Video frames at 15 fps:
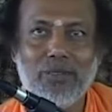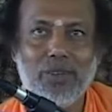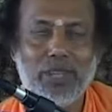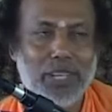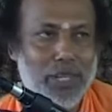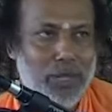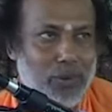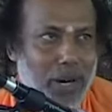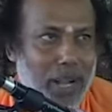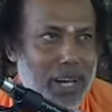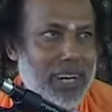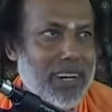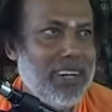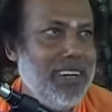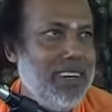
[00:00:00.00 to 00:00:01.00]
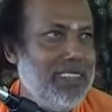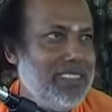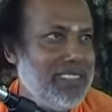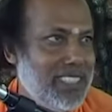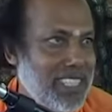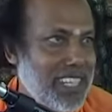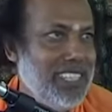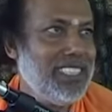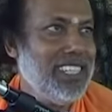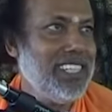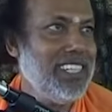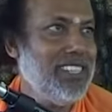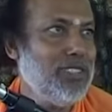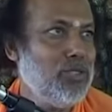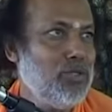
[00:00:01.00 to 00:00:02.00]
When you are seeing
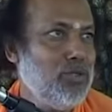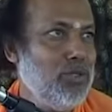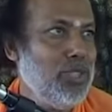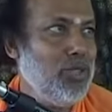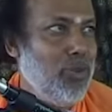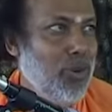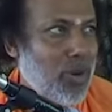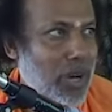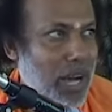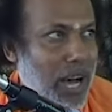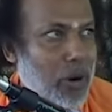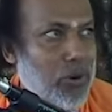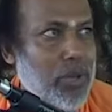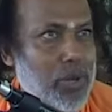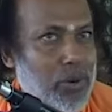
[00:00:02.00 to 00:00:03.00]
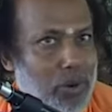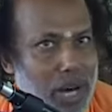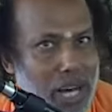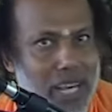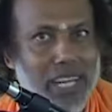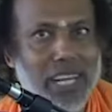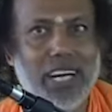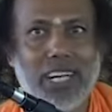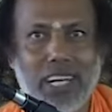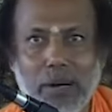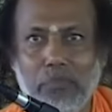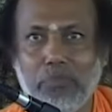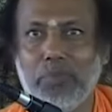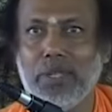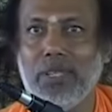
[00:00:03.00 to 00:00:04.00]
certain truth, you know how you are in a
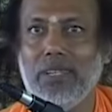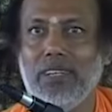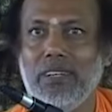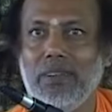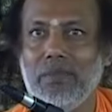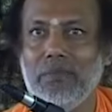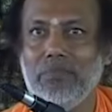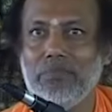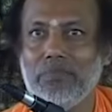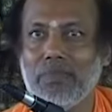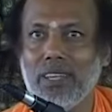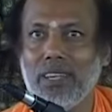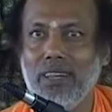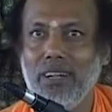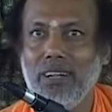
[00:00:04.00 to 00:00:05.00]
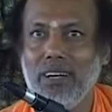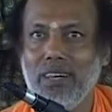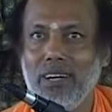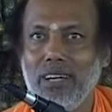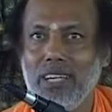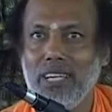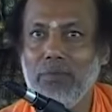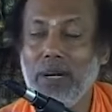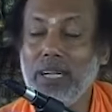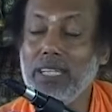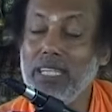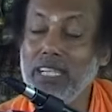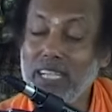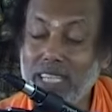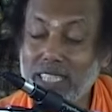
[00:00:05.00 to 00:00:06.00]
dump. If I
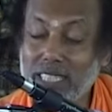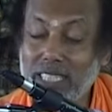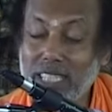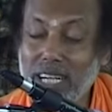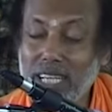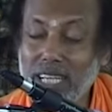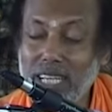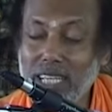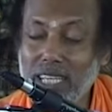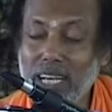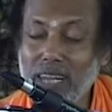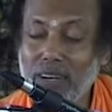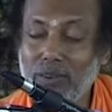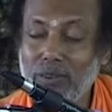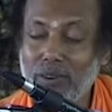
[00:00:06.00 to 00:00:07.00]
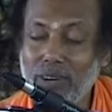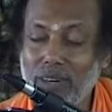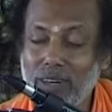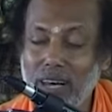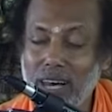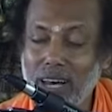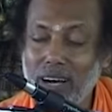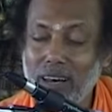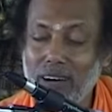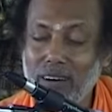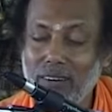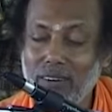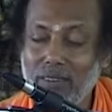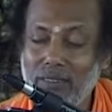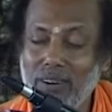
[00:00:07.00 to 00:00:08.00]
did not study,
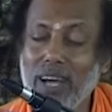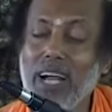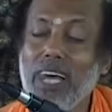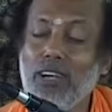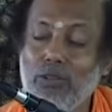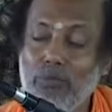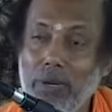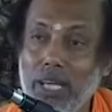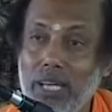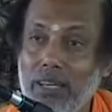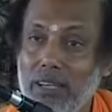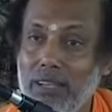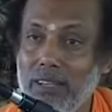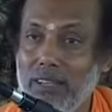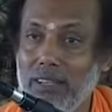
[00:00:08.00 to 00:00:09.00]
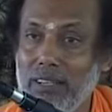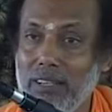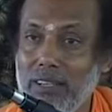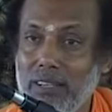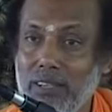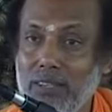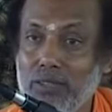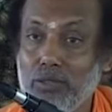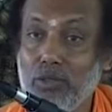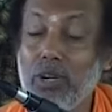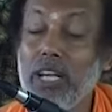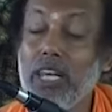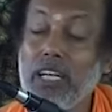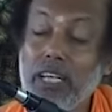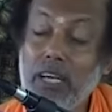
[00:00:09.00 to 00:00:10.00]
where I will be? So
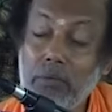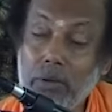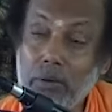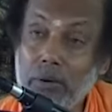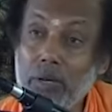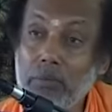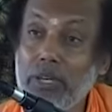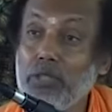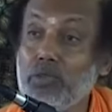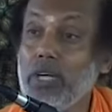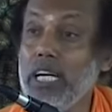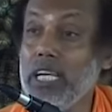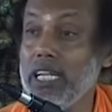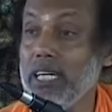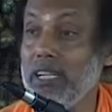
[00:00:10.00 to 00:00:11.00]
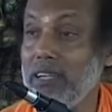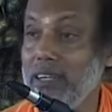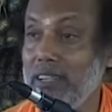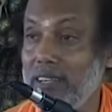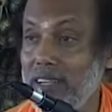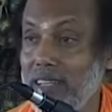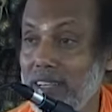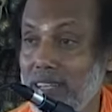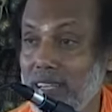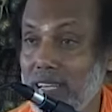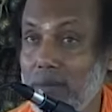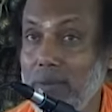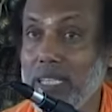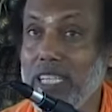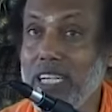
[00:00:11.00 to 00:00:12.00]
let everybody be educated.
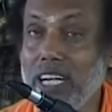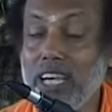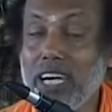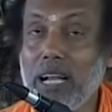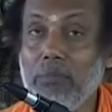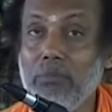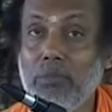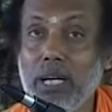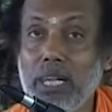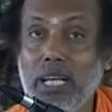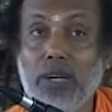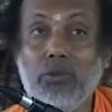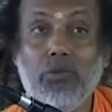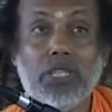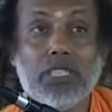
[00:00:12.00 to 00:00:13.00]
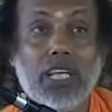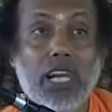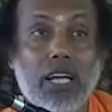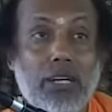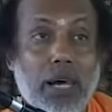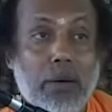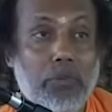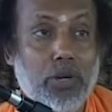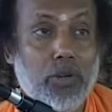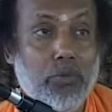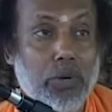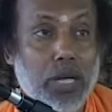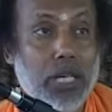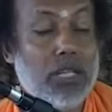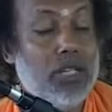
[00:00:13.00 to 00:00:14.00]
If I did not have money, what shall I happen
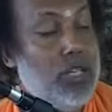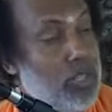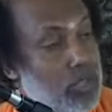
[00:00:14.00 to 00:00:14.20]
to me?